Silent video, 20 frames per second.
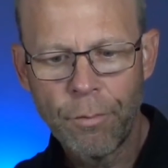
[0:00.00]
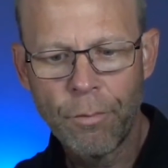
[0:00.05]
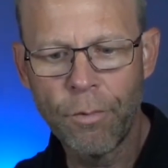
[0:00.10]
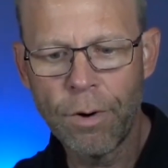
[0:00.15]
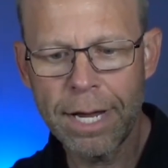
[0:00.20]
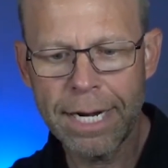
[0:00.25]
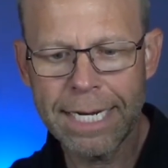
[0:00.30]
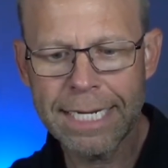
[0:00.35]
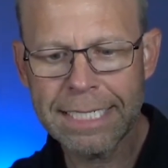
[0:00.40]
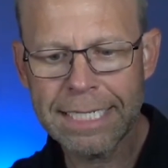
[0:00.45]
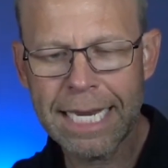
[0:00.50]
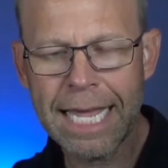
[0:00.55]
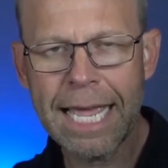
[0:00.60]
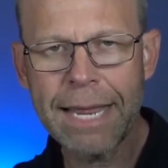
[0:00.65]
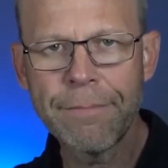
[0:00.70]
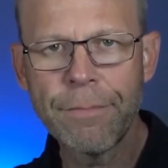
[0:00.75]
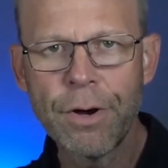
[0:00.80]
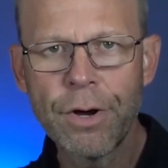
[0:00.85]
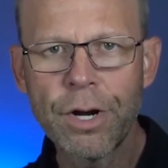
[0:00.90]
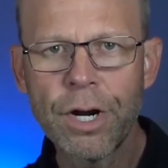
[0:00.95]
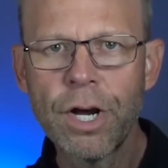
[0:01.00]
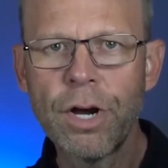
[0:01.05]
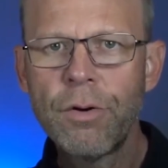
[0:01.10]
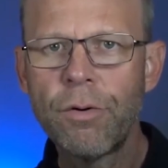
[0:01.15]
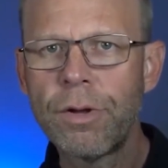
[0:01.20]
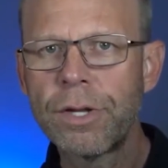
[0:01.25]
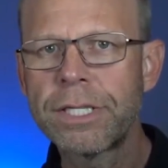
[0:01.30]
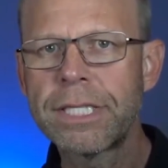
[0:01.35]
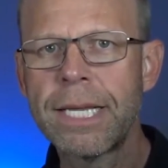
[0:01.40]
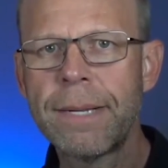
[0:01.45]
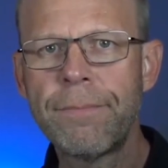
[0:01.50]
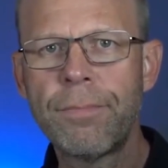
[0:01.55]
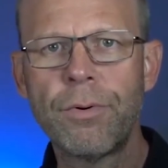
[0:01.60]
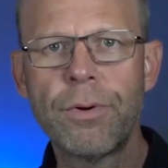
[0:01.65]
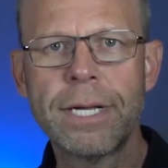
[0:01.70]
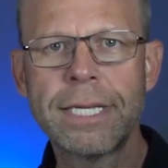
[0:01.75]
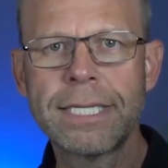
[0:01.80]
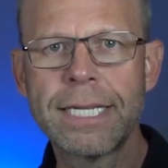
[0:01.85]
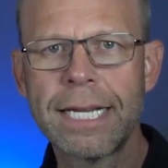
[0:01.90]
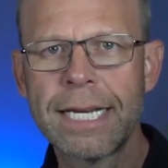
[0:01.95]
What is Landmodo? Well,
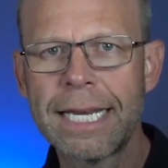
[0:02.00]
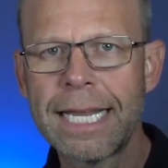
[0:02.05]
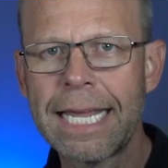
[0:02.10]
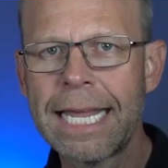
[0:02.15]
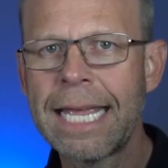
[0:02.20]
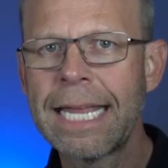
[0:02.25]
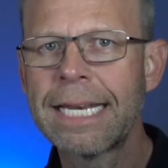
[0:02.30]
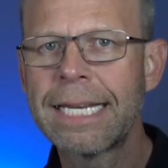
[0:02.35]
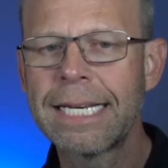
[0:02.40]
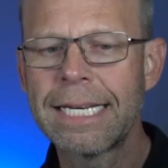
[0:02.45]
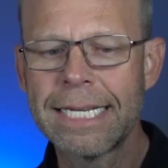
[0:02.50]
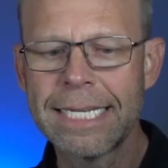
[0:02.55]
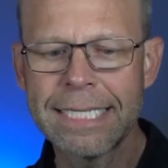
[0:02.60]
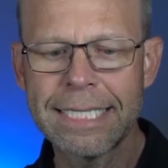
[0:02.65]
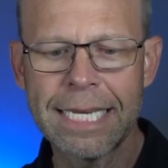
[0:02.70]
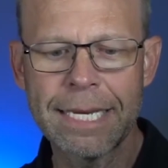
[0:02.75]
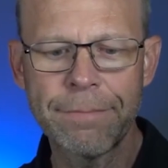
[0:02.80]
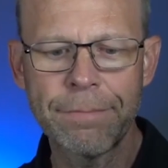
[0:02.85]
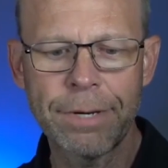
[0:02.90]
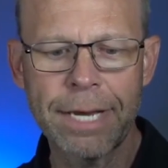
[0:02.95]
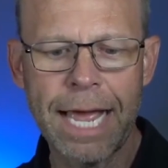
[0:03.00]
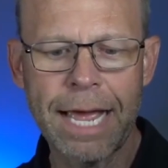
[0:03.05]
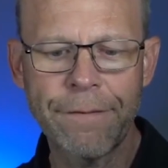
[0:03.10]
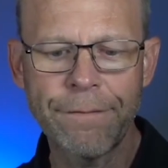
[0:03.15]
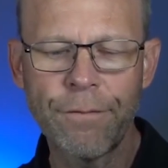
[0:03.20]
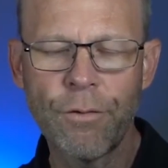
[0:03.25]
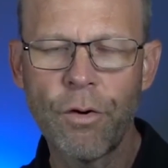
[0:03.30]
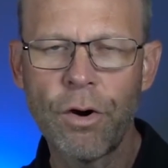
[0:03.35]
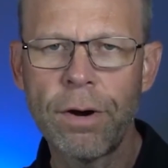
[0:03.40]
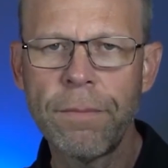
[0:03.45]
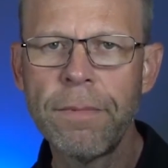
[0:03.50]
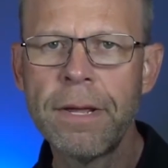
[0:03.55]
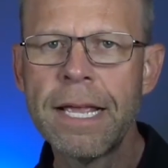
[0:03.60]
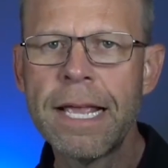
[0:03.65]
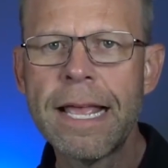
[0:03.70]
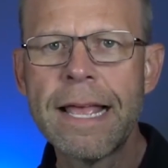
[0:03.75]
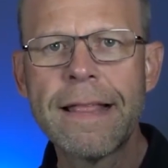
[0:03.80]
simple it's a land listing platform